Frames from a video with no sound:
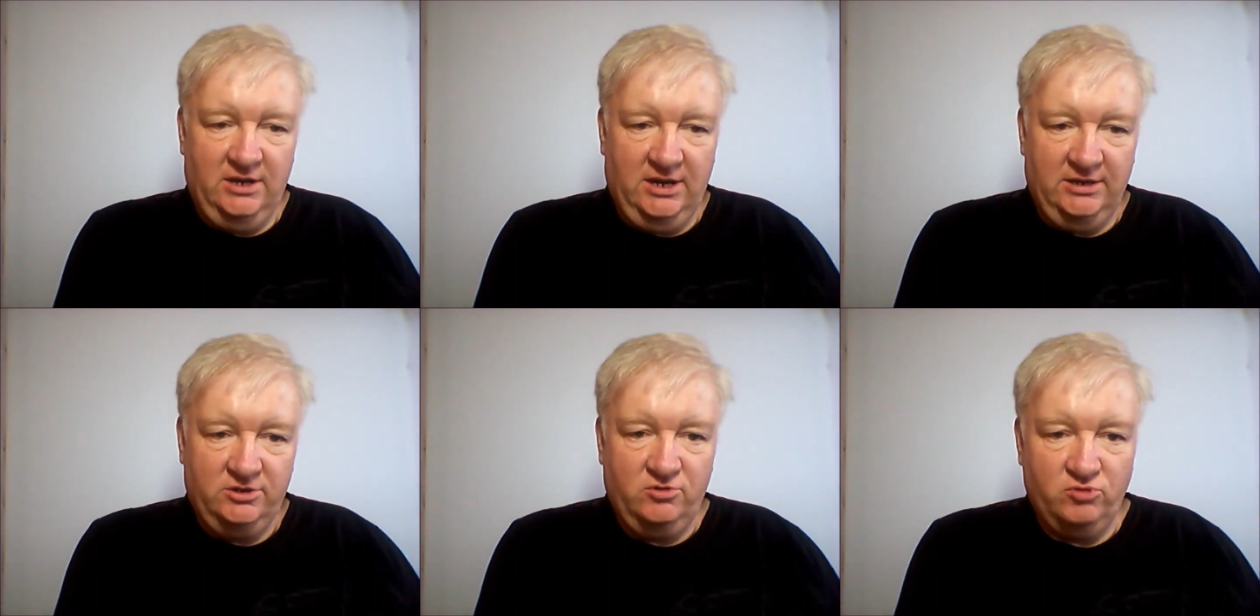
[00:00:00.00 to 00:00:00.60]

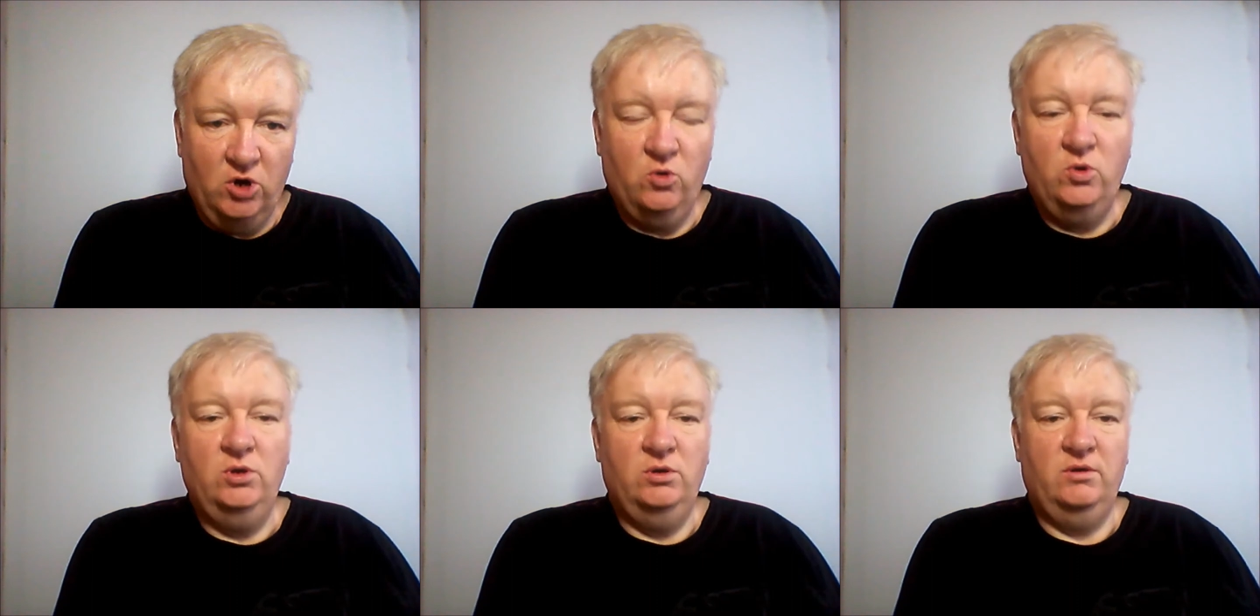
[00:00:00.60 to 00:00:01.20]
and grow
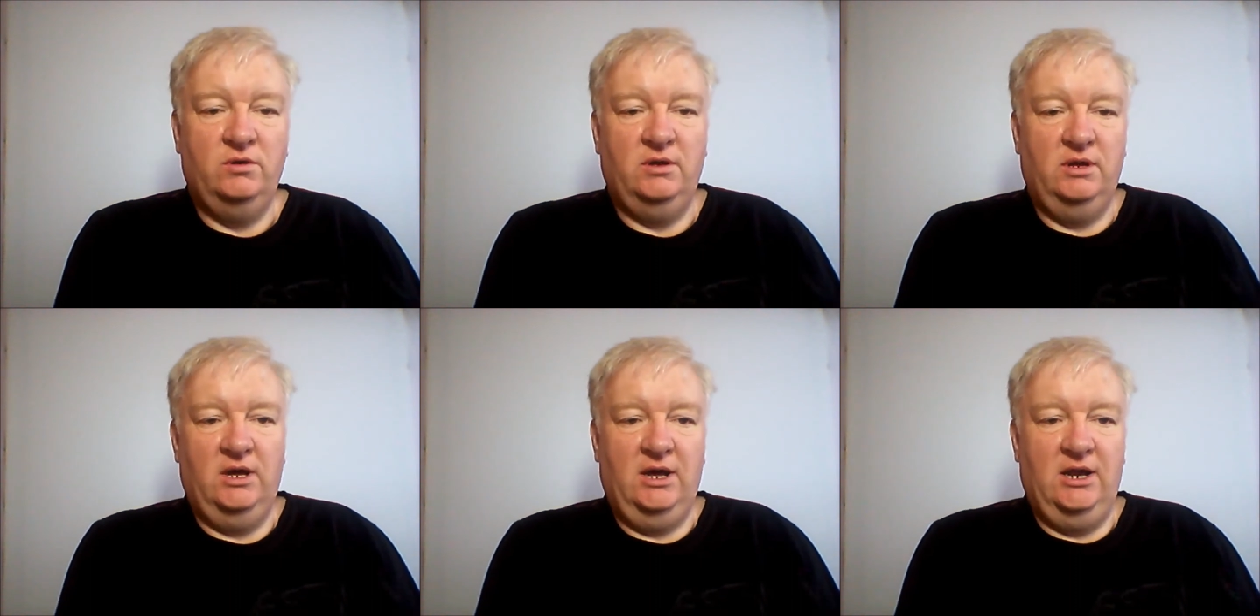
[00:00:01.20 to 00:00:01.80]

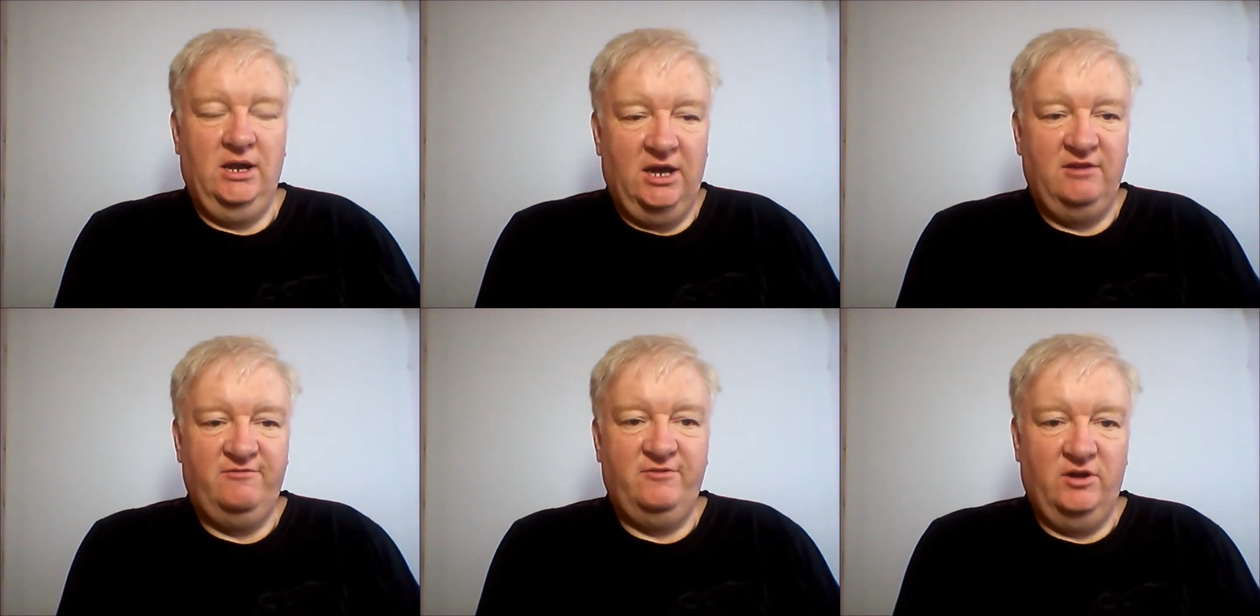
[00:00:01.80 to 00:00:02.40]
a
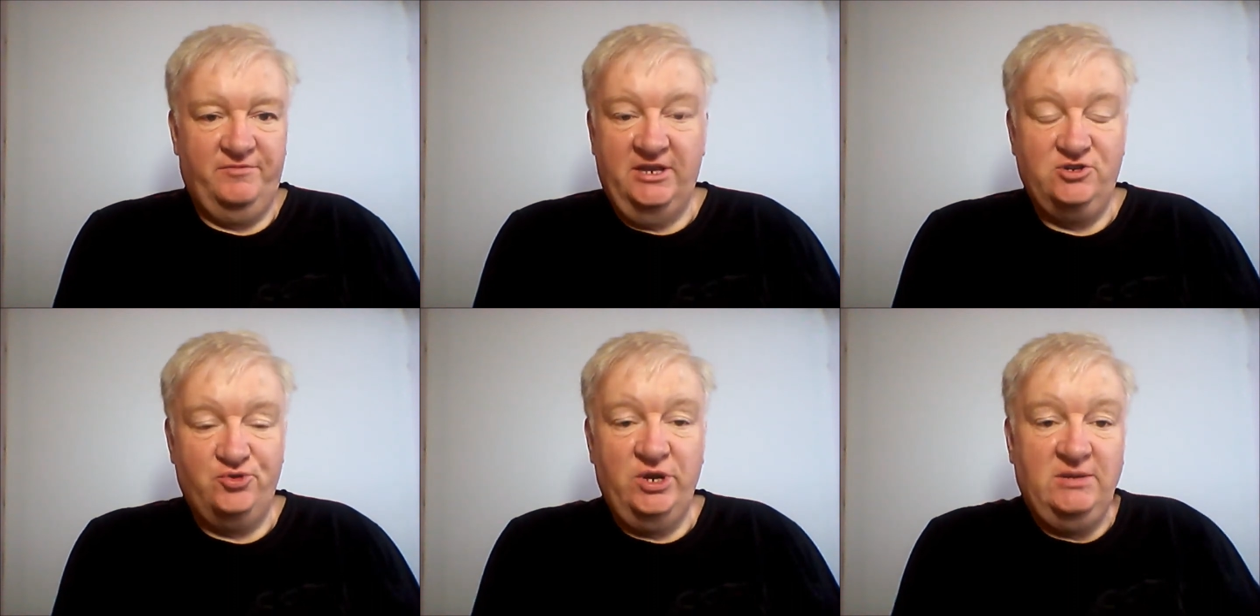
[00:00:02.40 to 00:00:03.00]
life of their
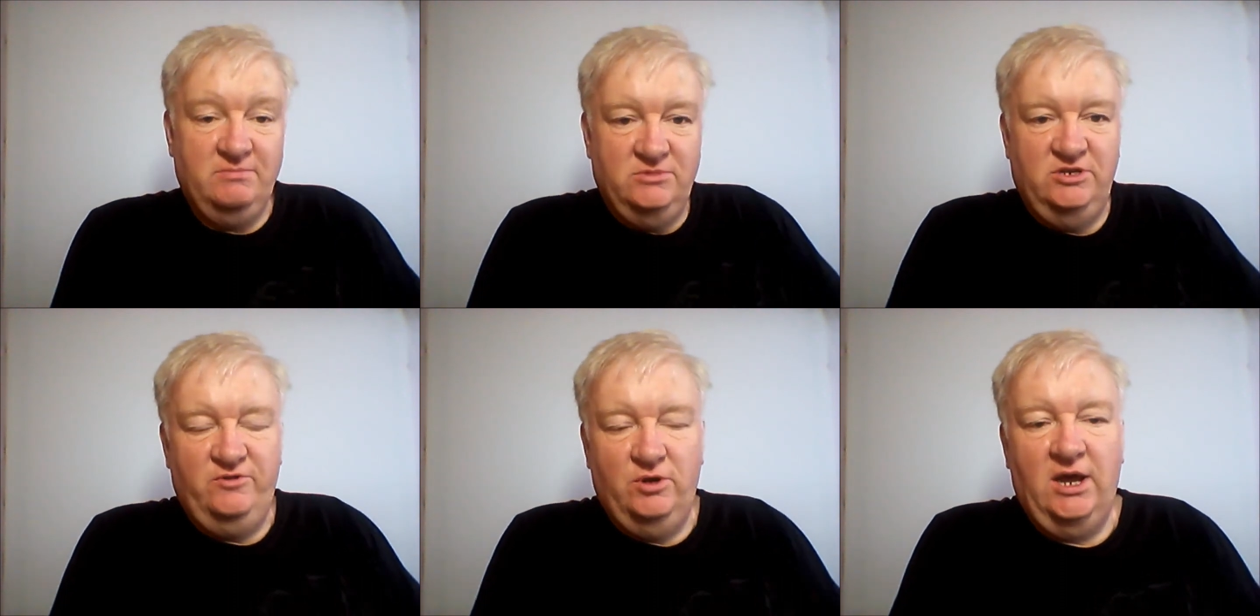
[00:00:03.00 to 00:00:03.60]
dreams,
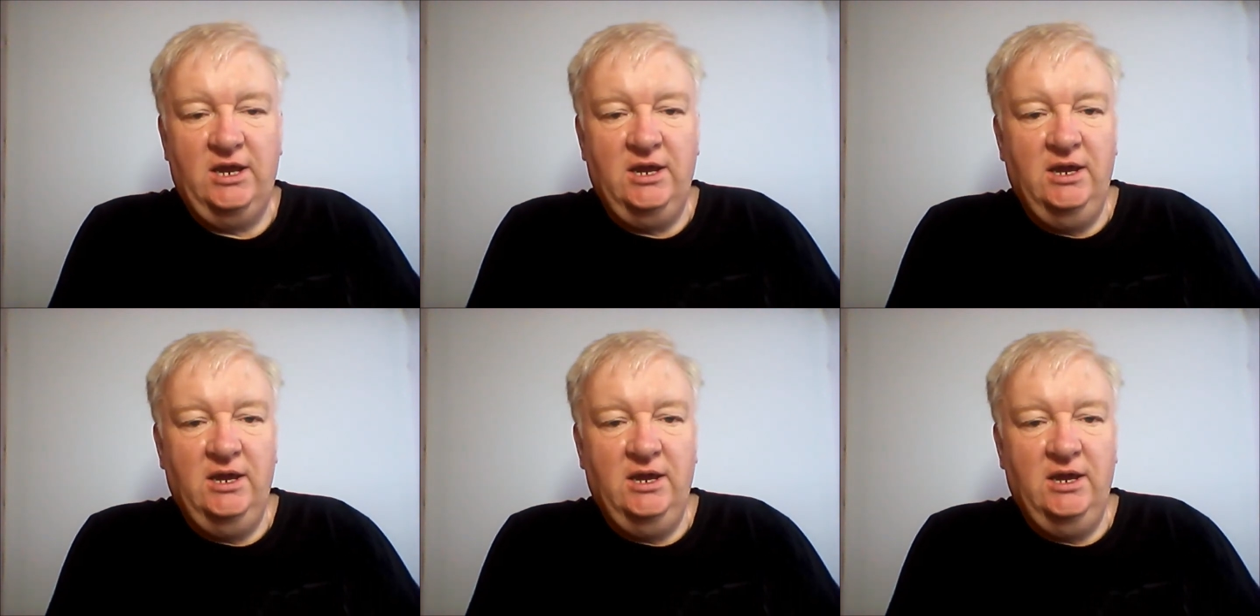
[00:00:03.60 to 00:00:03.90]
if you like.